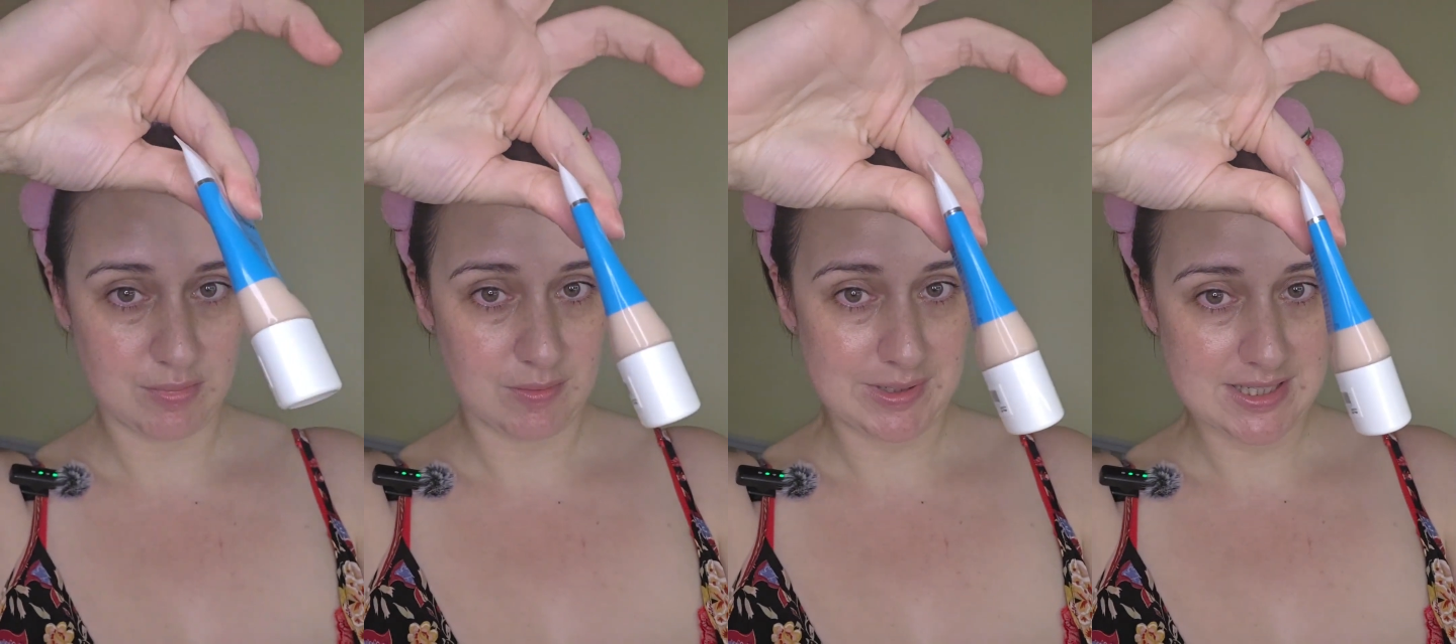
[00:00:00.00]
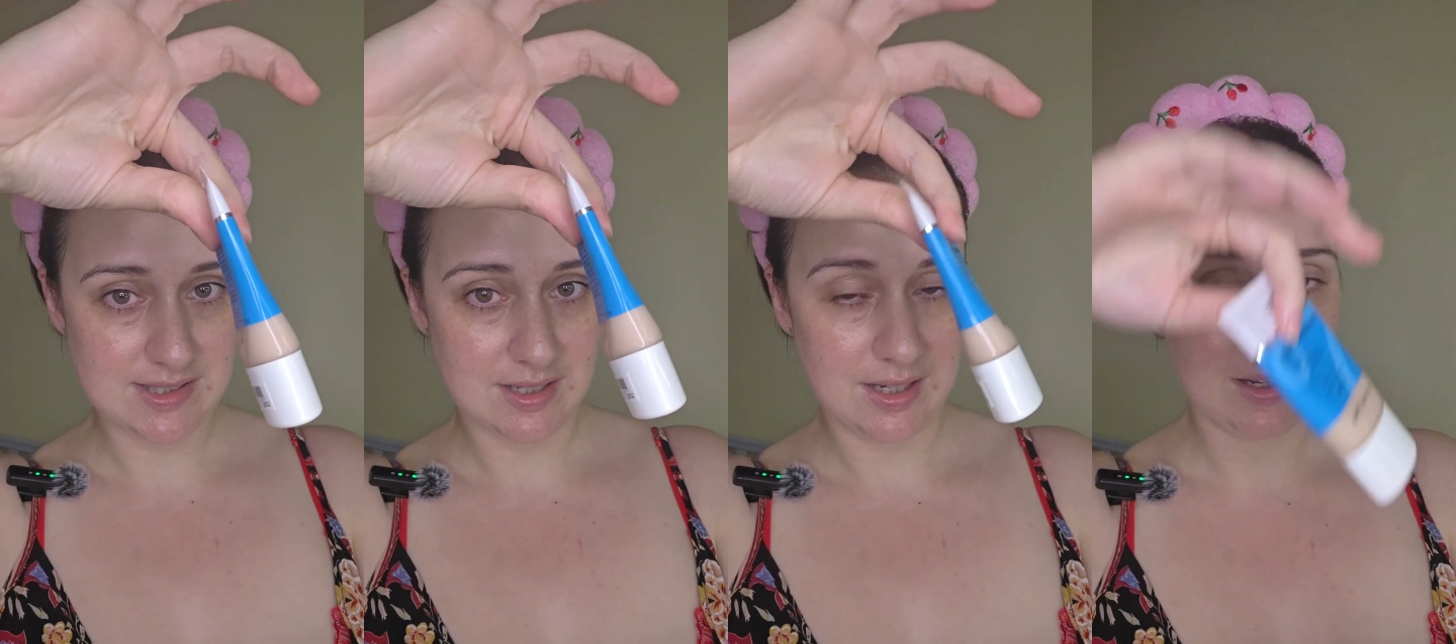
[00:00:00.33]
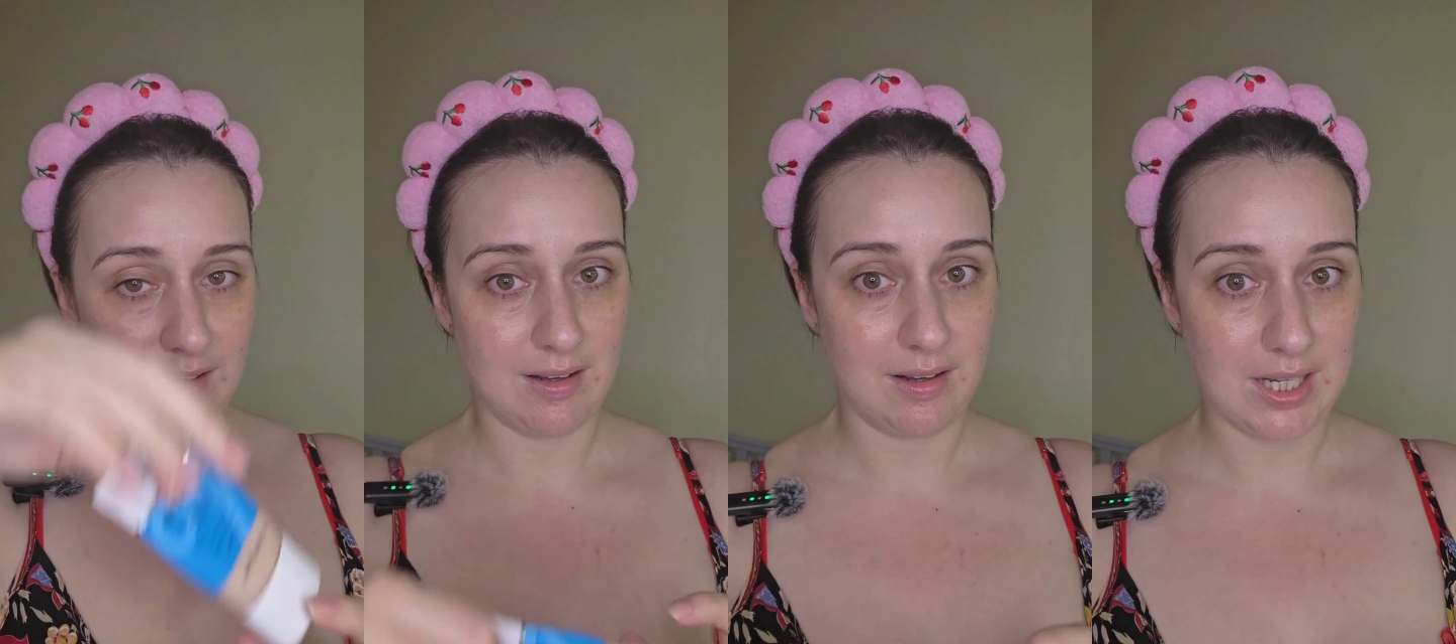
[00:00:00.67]
probably
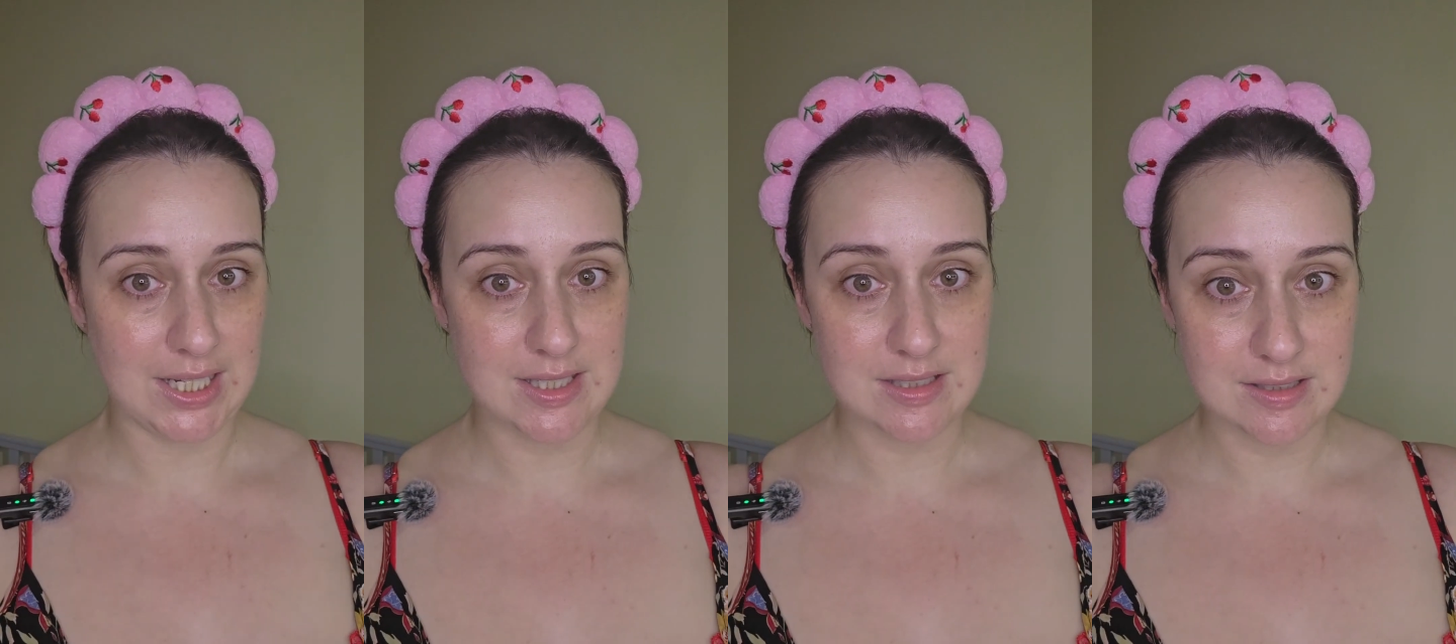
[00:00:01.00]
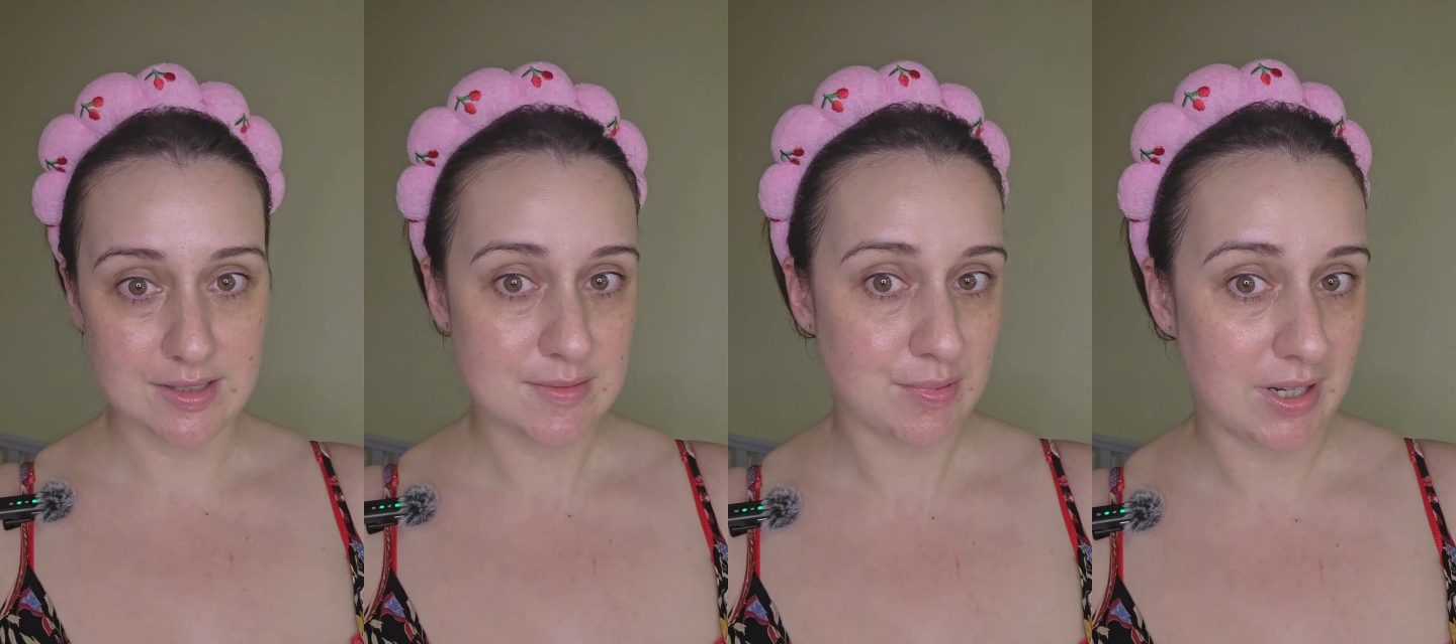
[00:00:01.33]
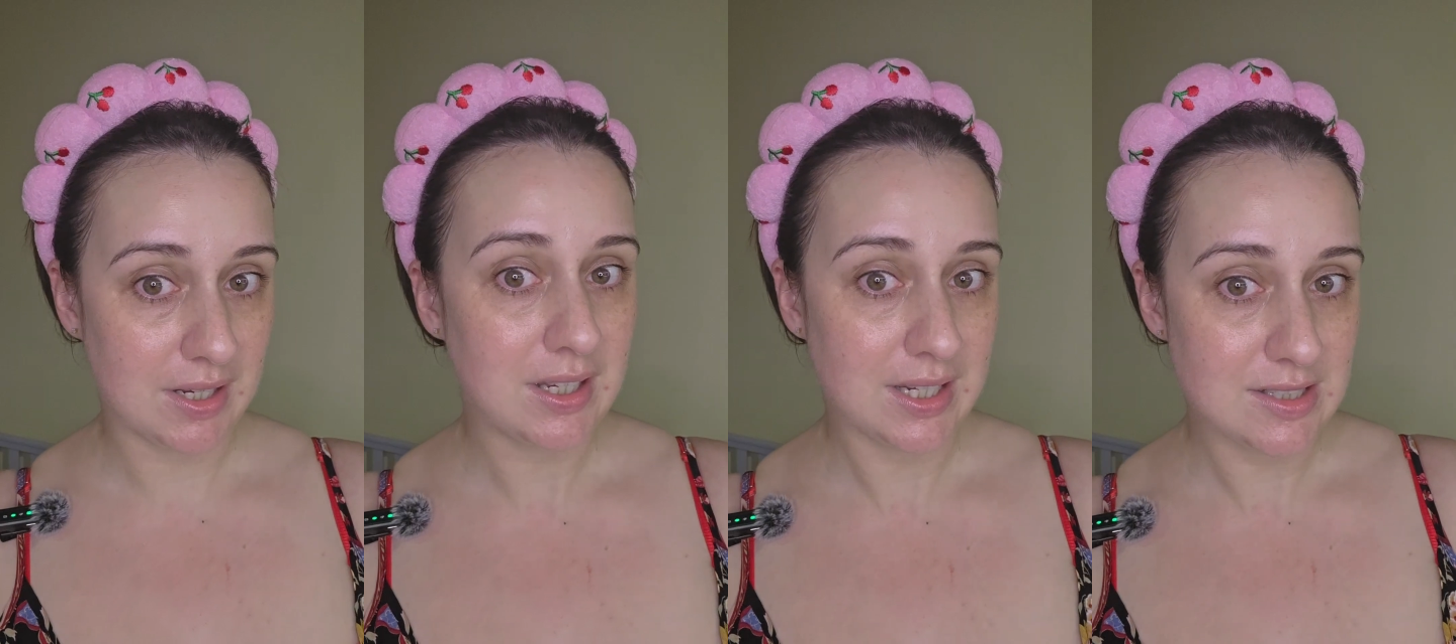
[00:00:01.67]
see, I
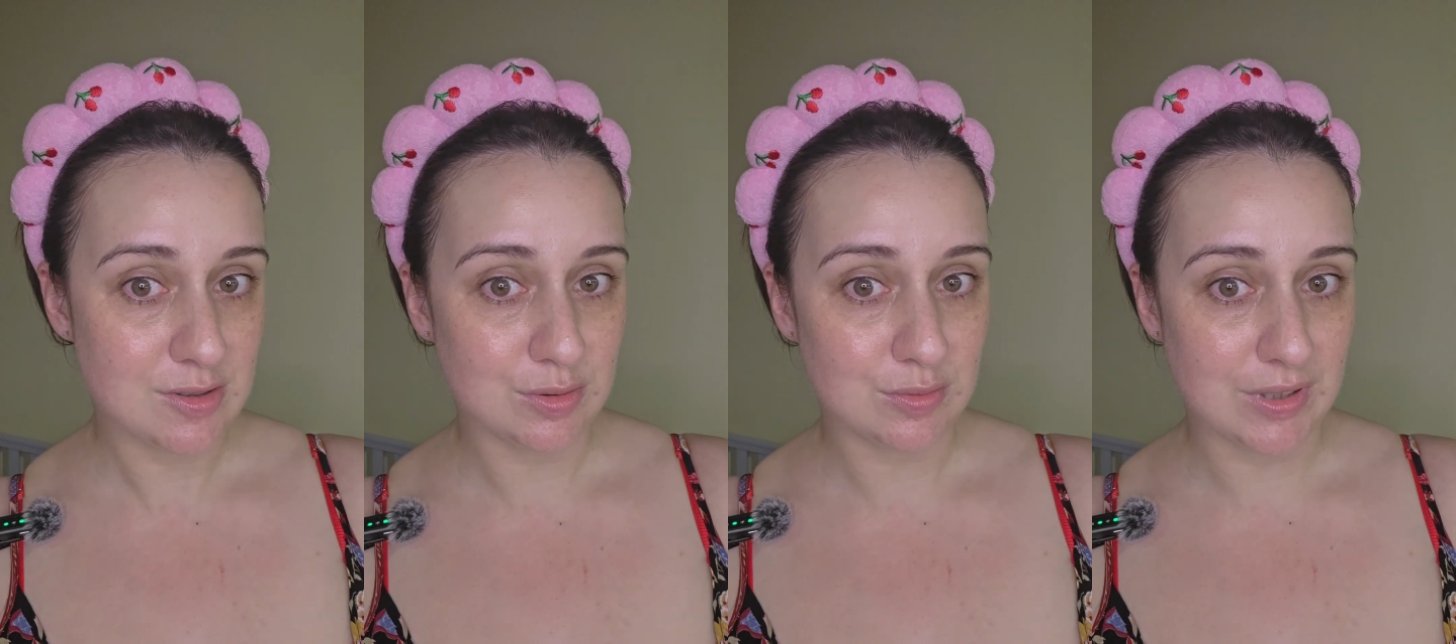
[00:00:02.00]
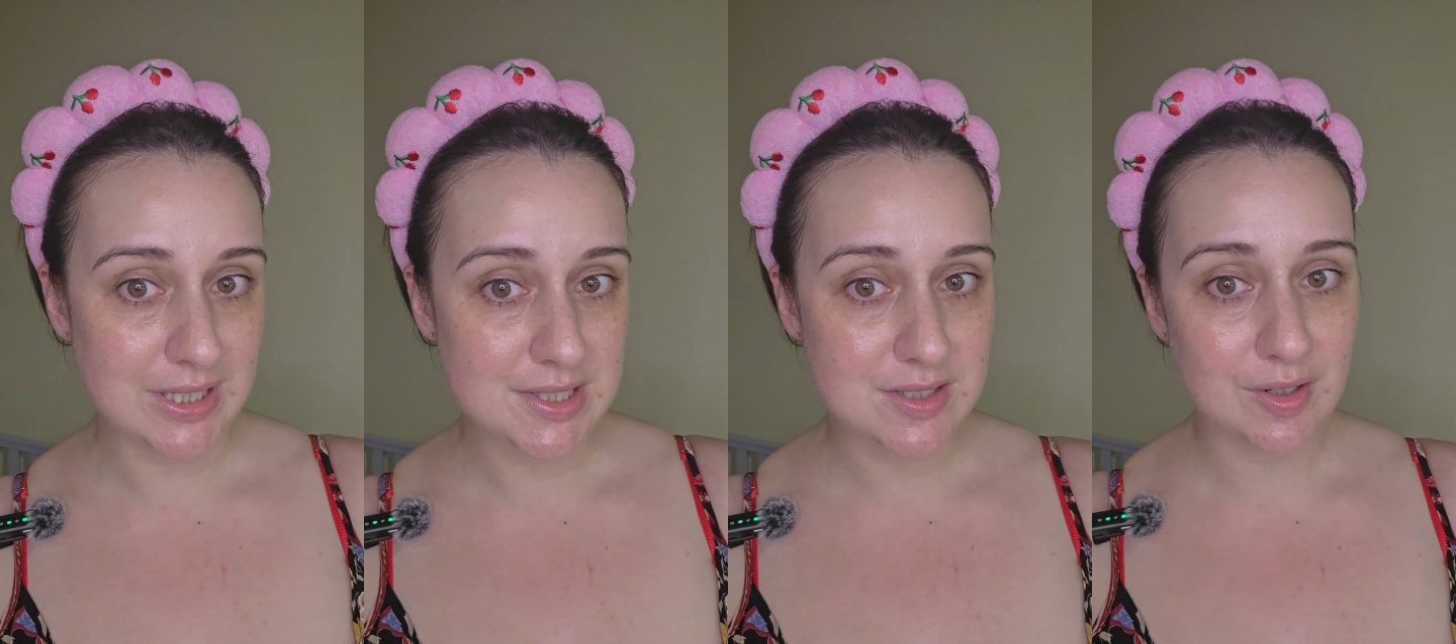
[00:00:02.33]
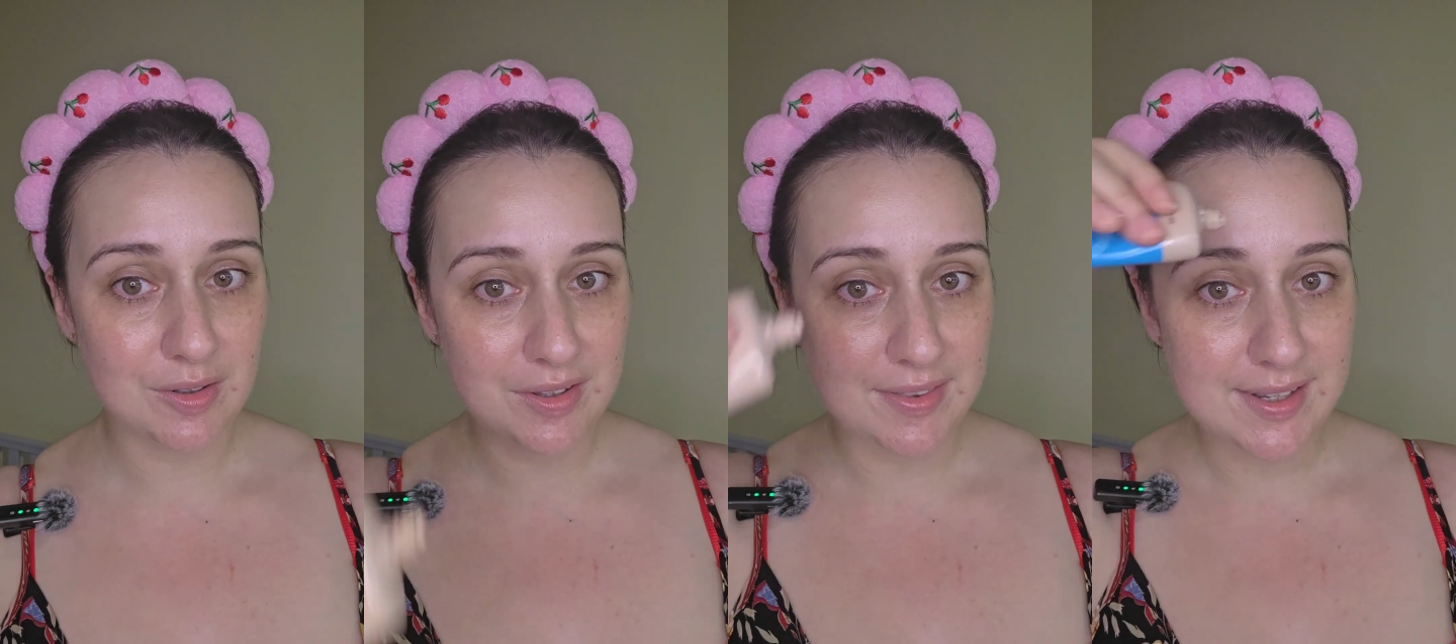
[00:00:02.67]
desperately need to
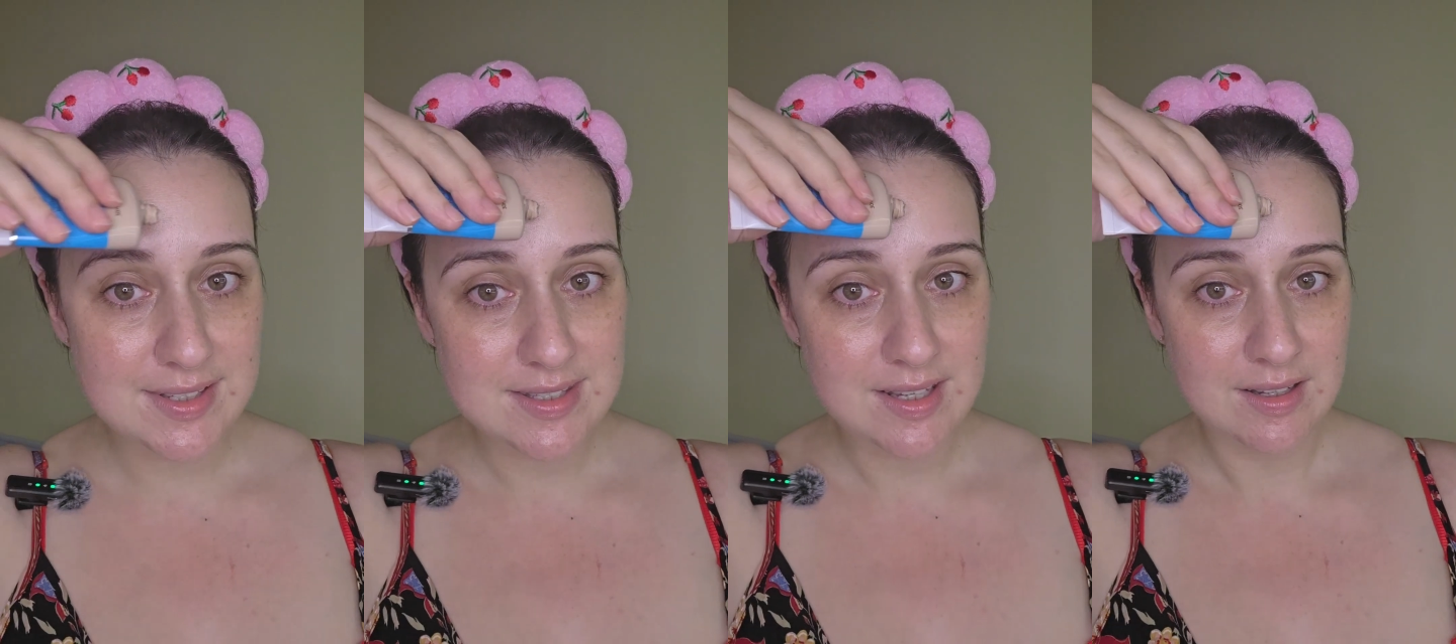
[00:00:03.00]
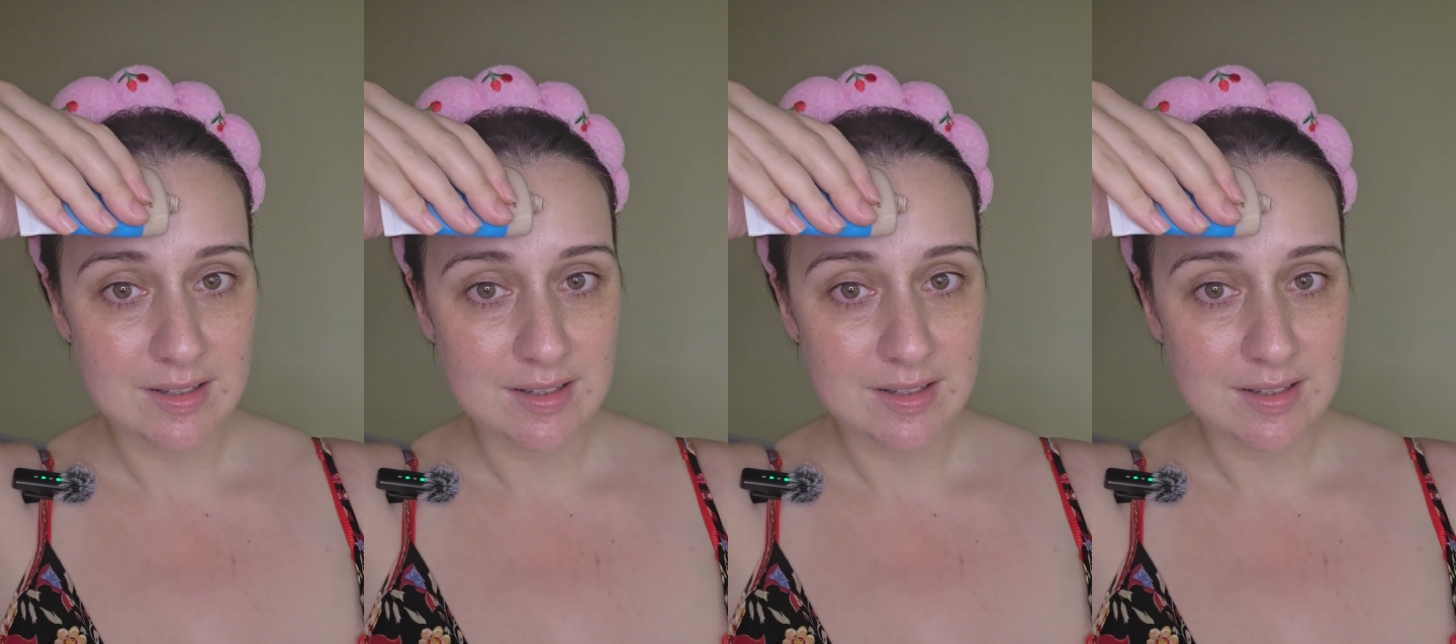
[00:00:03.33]
restock this.